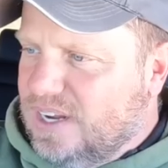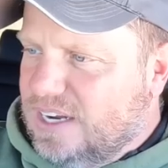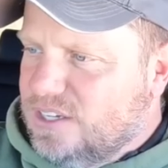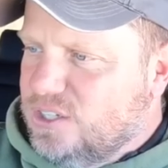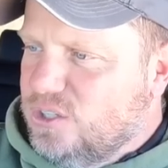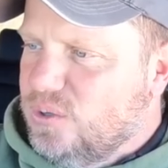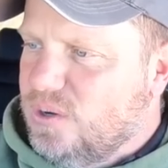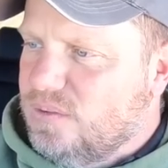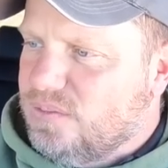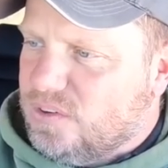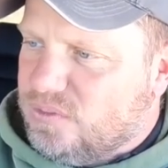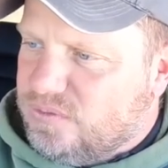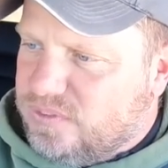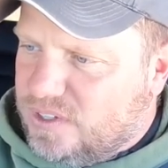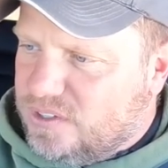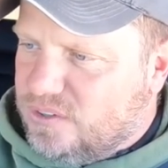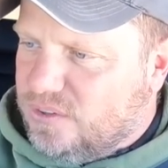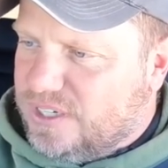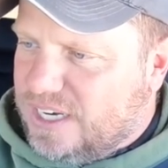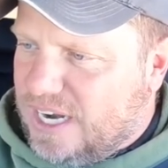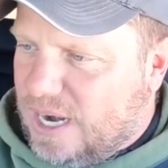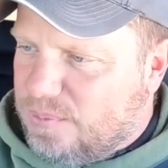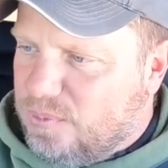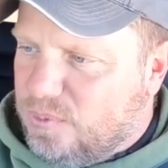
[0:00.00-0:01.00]
I do have a
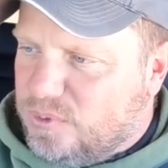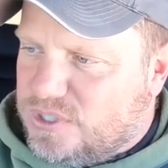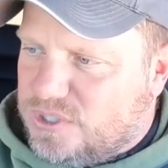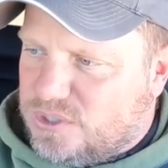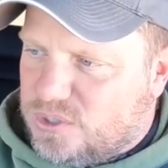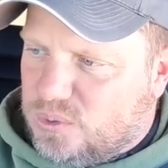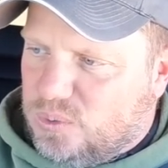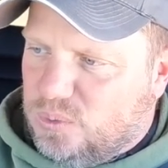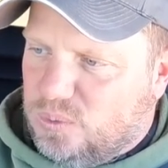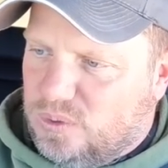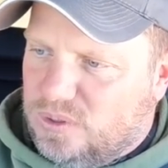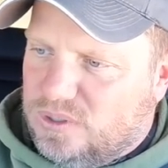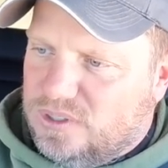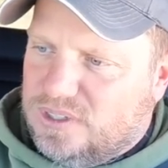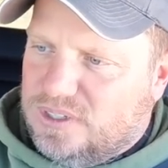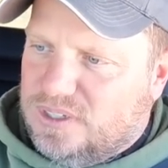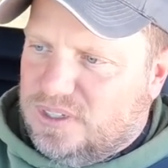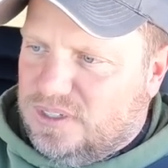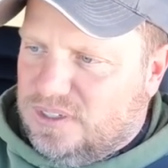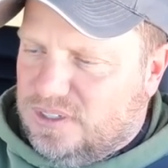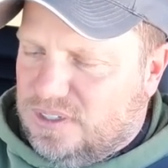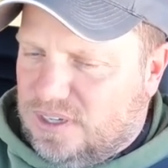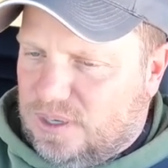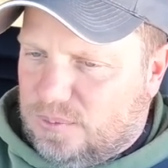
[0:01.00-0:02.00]
frontal camera, which is cool.
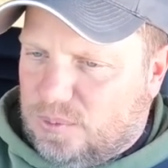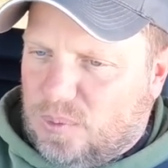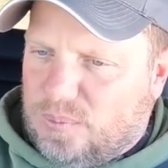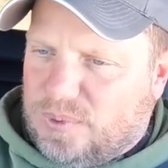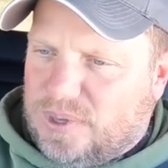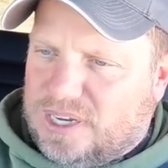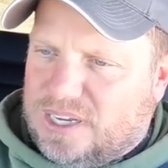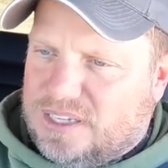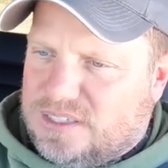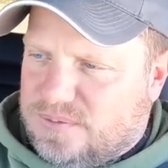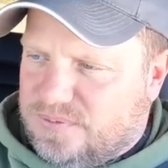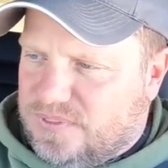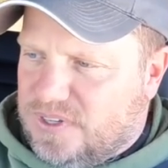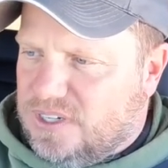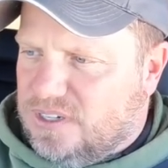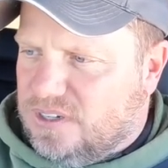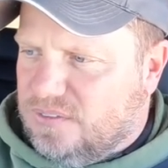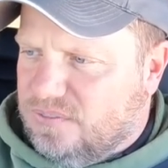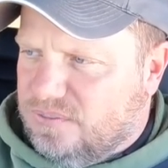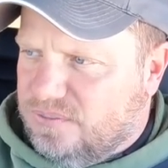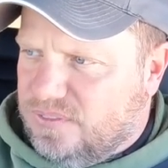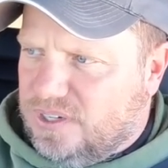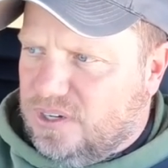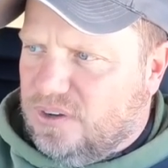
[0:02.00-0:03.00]
I'm hopefully I get some video,
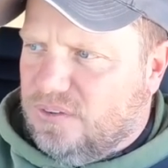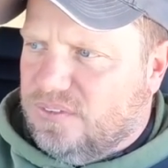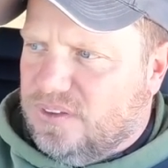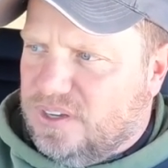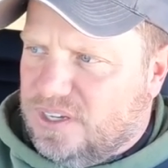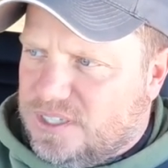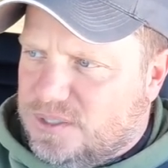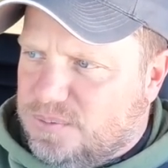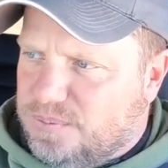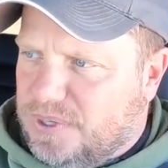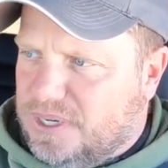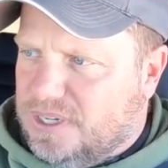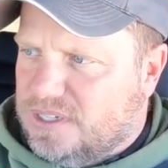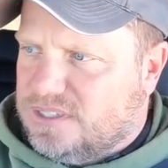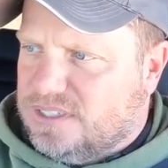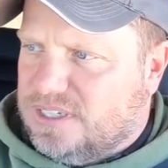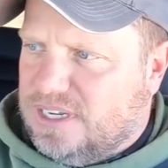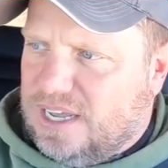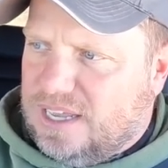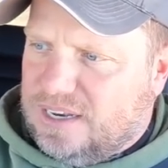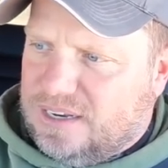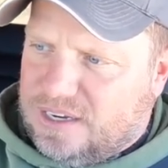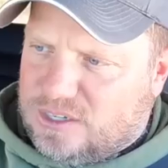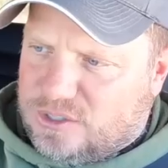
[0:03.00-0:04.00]
video of this, but it's
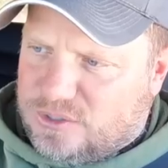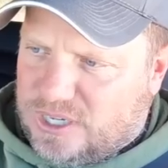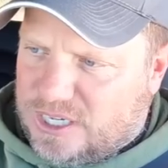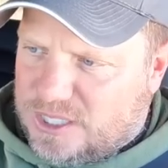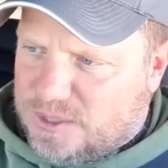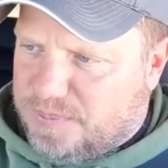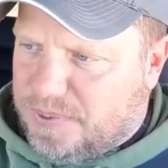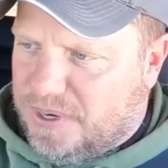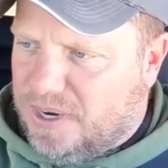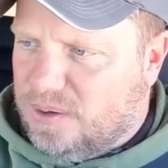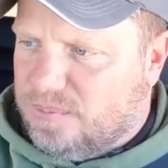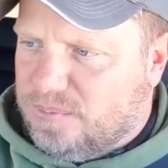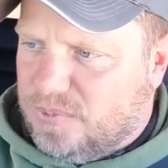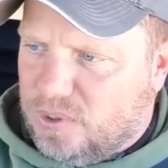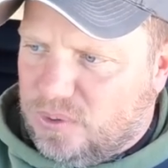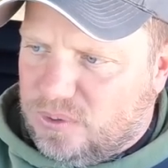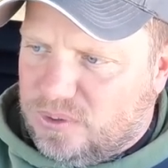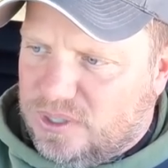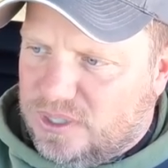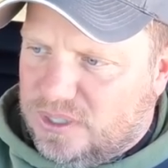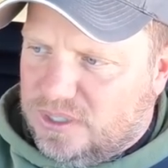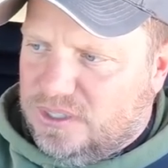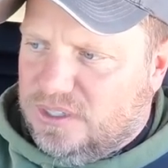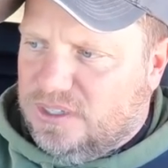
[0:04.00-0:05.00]
got a transparent
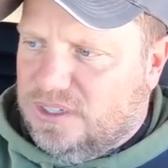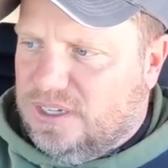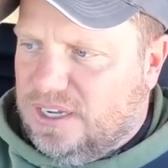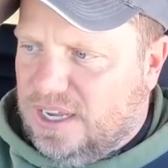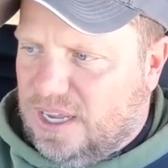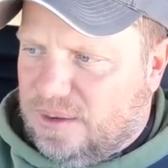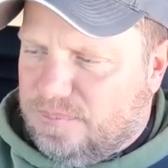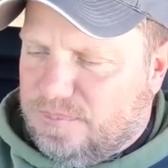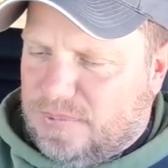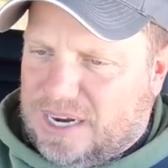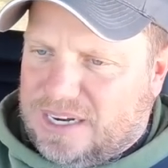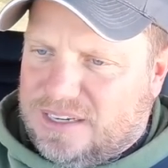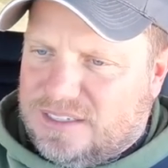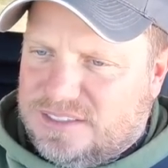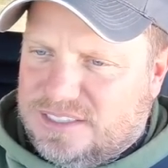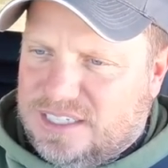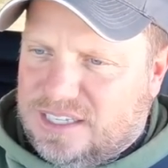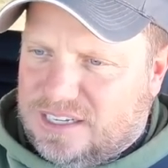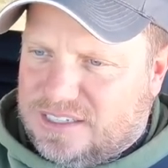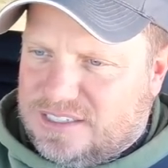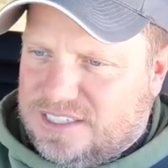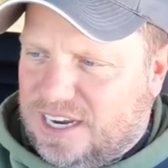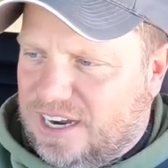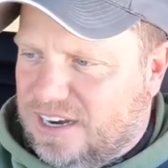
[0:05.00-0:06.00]
mode, and I can see
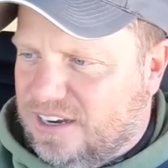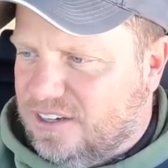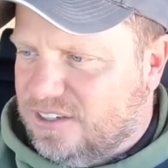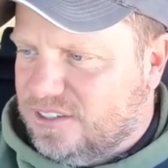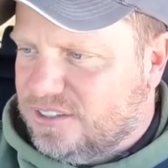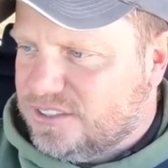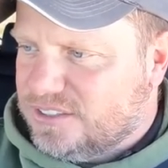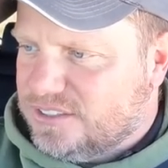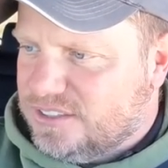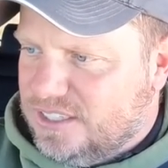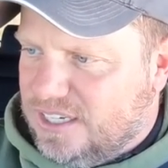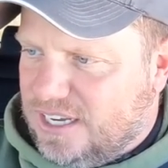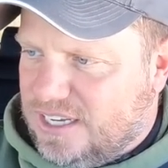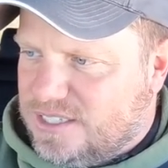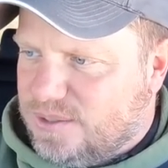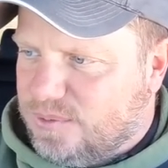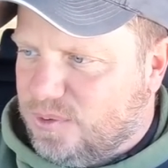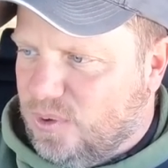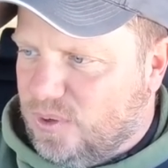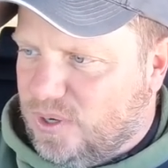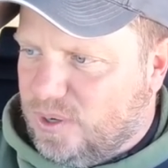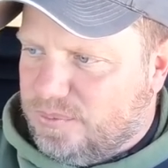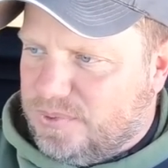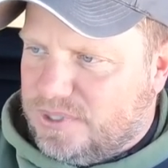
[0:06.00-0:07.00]
the tires as I'm
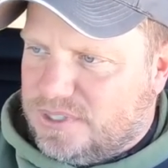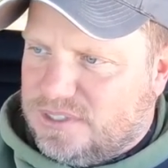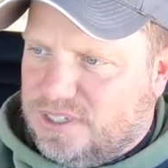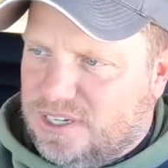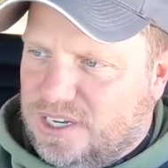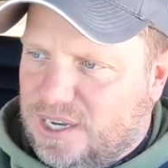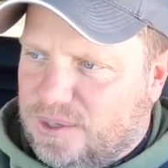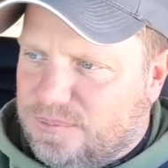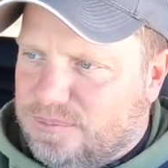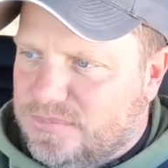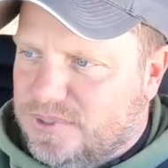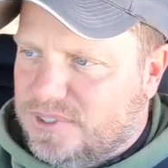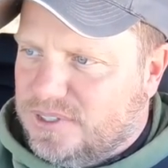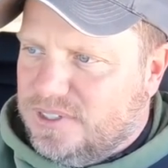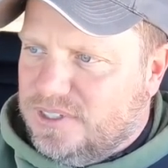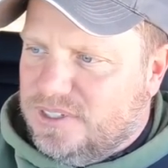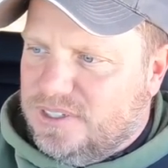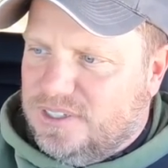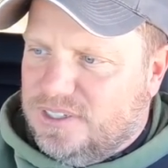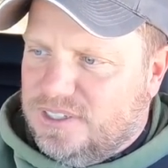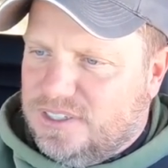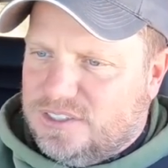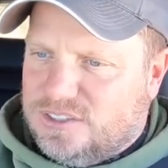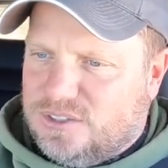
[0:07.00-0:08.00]
going up this climb.
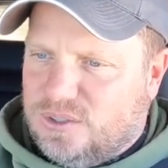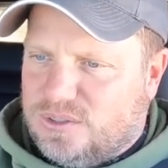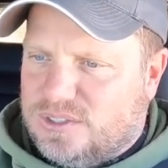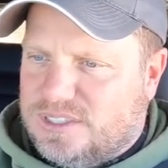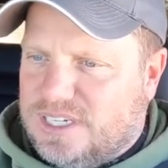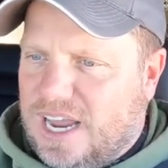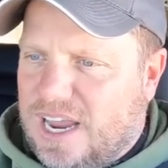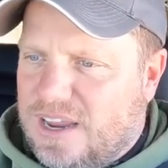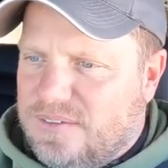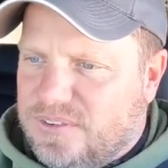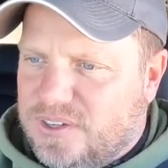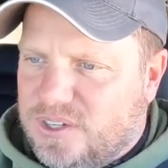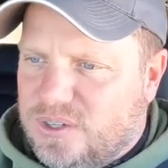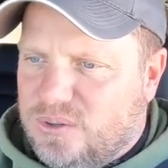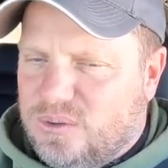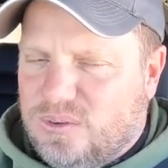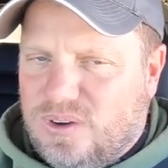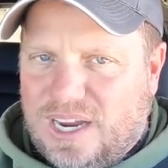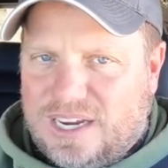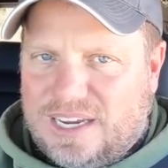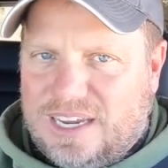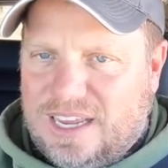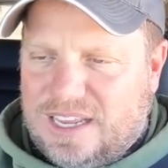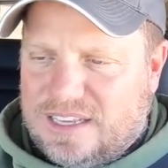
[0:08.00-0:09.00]
So sky view,
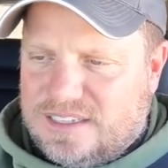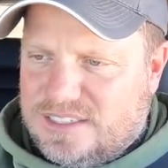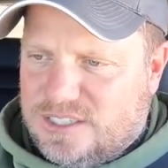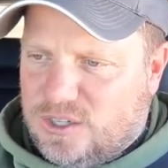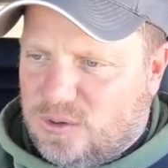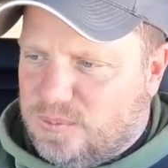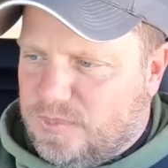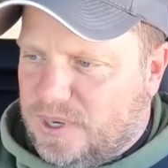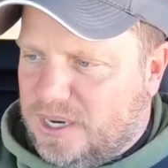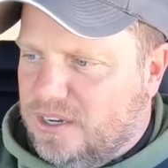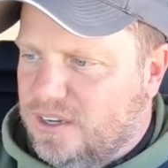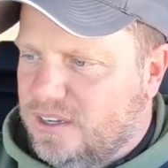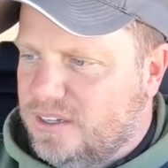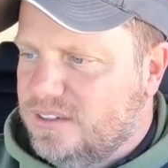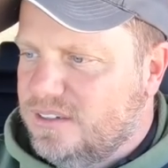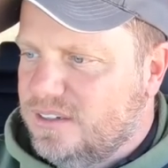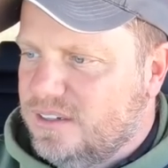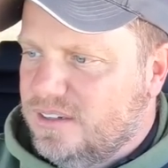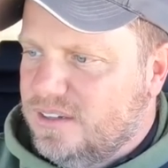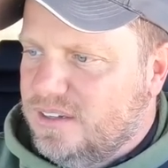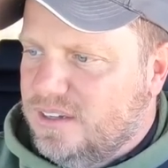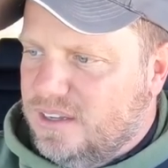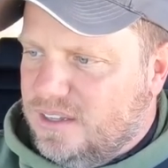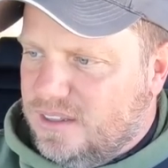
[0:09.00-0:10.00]
I can't see over my hood.
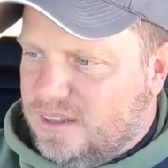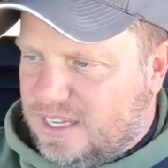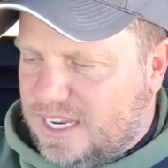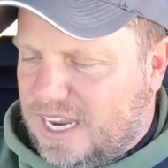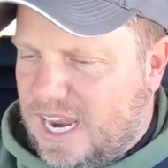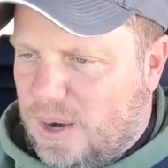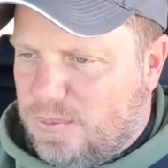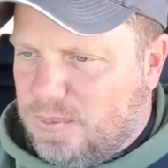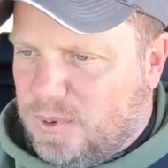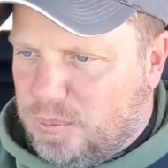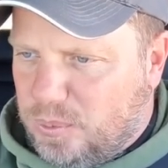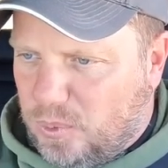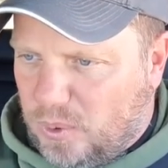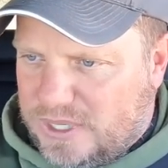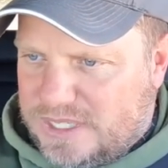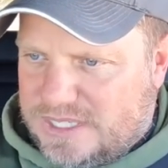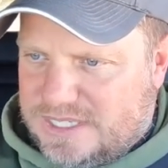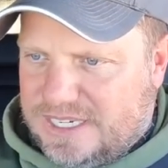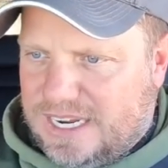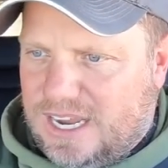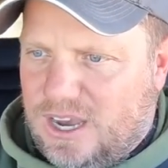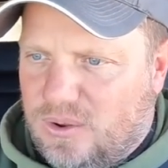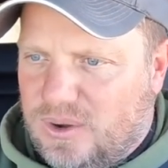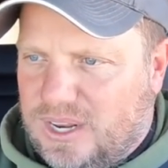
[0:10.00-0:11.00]
The camera points
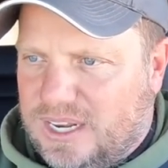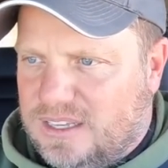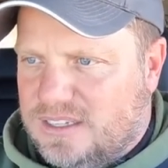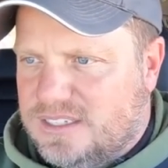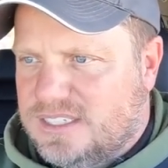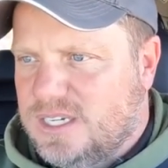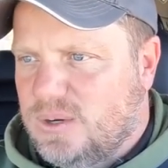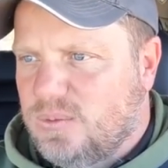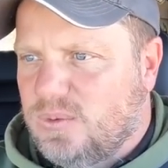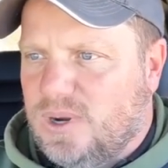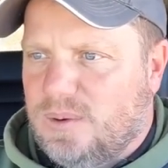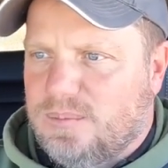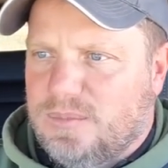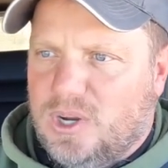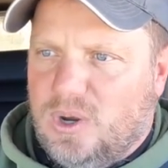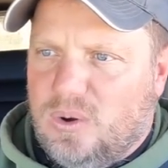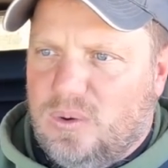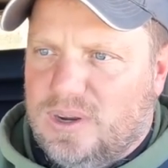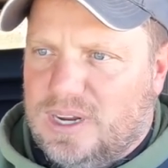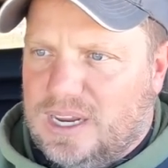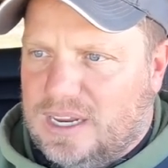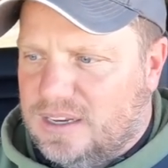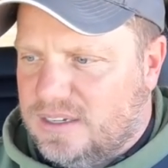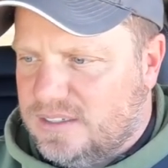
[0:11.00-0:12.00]
down, I can see where I'm
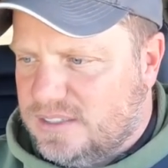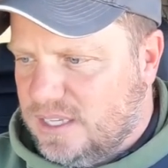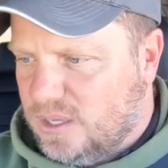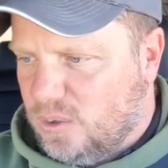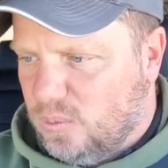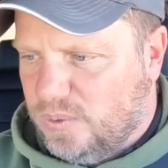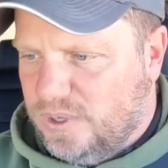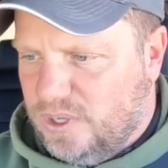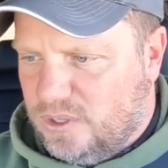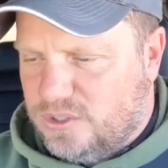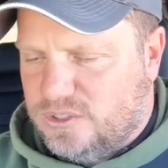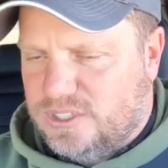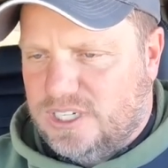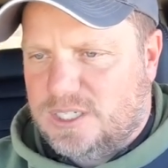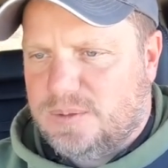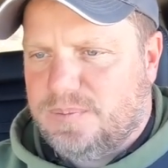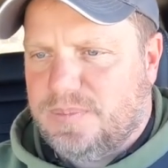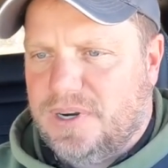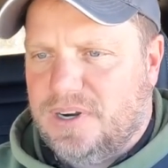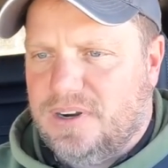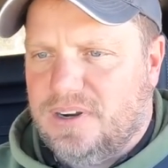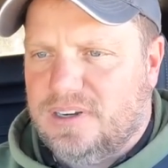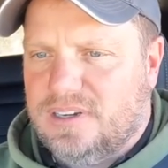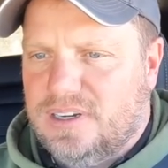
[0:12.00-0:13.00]
going, I can see the wheels
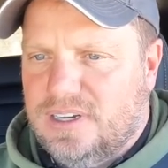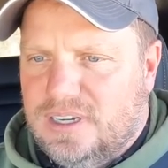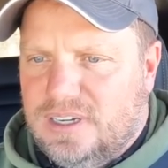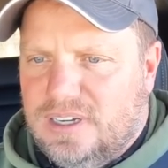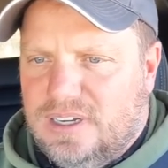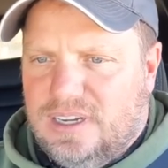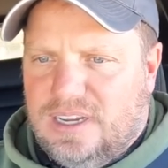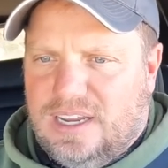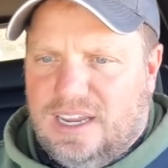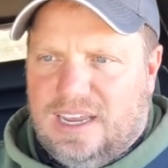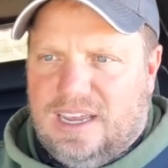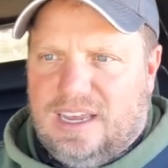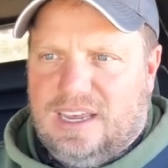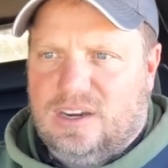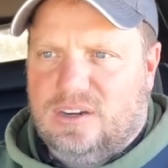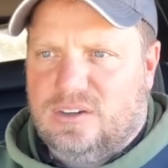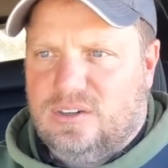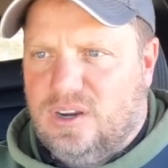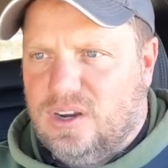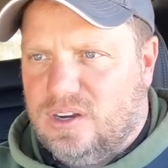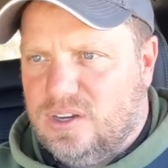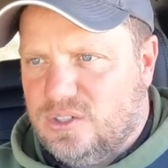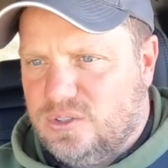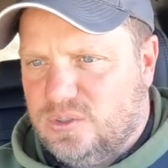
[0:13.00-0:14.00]
transparent, and
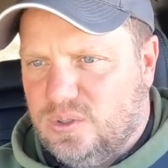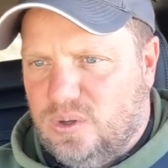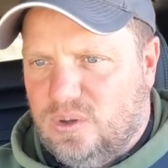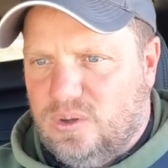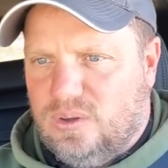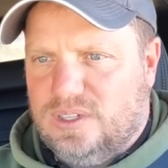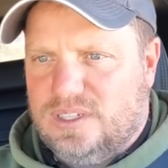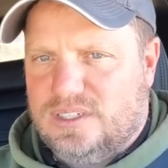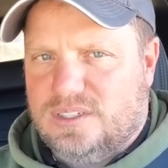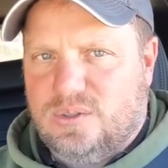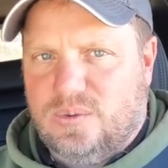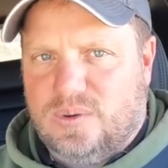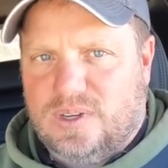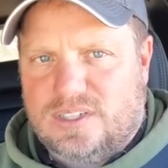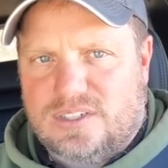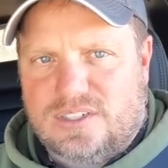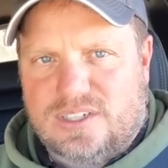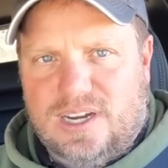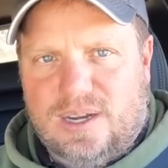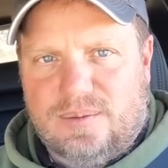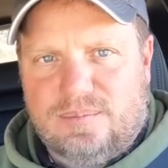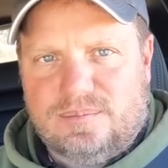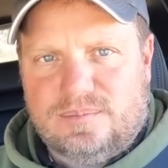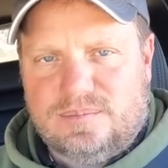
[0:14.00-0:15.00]
crawl control is doing its
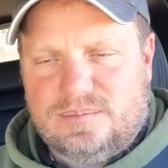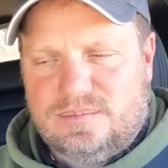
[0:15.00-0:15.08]
job.